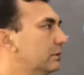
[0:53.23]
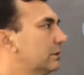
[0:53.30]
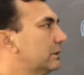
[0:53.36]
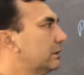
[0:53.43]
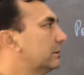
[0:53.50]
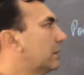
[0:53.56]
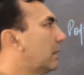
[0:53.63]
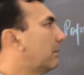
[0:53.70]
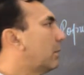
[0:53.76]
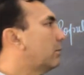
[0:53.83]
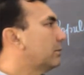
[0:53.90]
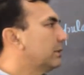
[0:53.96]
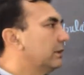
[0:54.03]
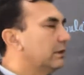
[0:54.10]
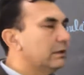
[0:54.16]
learn
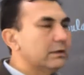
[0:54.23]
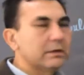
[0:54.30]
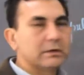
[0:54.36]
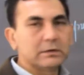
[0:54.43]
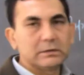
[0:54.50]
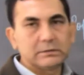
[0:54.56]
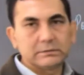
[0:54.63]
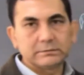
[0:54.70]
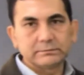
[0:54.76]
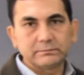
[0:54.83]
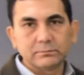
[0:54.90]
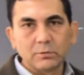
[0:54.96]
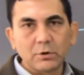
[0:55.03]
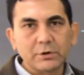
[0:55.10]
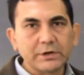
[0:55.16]
about the
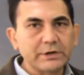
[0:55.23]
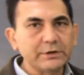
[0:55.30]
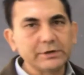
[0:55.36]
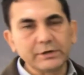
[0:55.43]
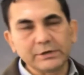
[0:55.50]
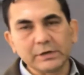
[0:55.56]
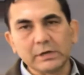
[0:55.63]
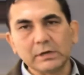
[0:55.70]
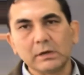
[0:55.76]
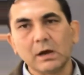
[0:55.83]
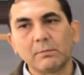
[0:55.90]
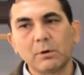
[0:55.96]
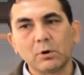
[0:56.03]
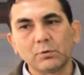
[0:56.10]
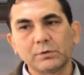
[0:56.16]
more in detail
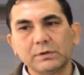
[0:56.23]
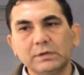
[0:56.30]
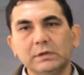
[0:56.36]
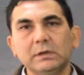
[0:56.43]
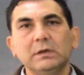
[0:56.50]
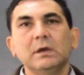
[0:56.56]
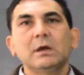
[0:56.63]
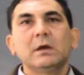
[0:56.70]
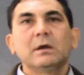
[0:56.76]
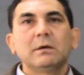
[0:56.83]
about the